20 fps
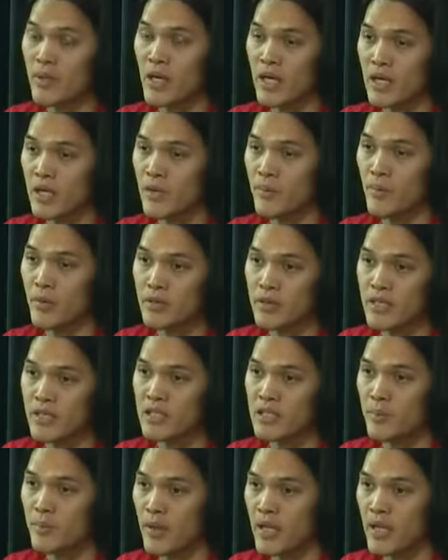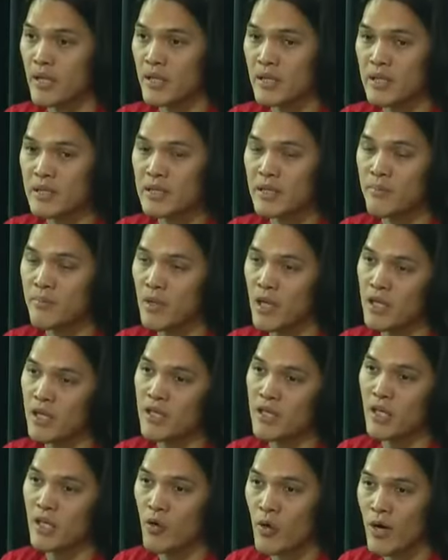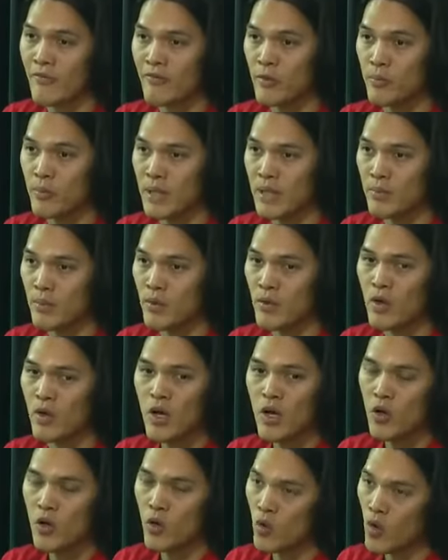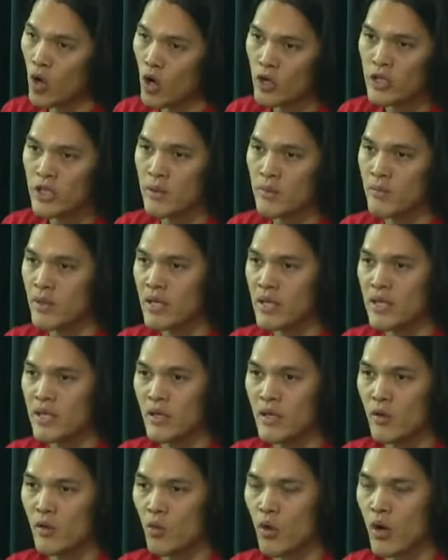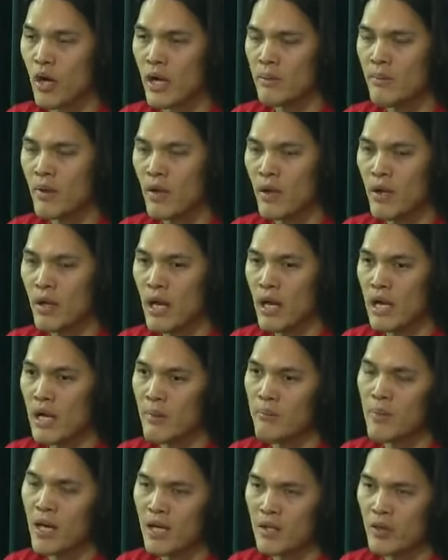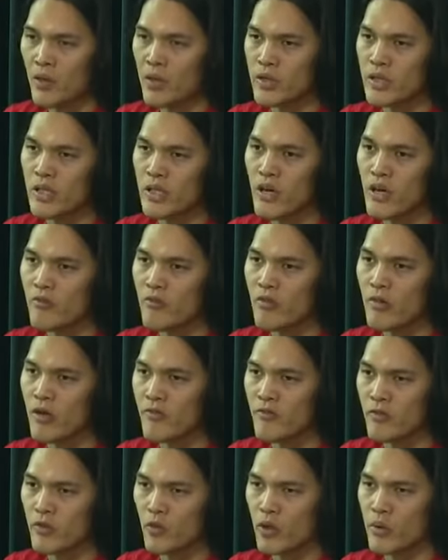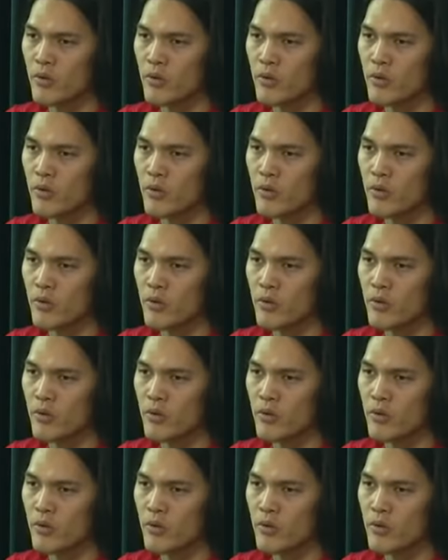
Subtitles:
I'm not going to participate in this. I'm not going to go after people who aren't committing a crime, and I'm not going to cover up for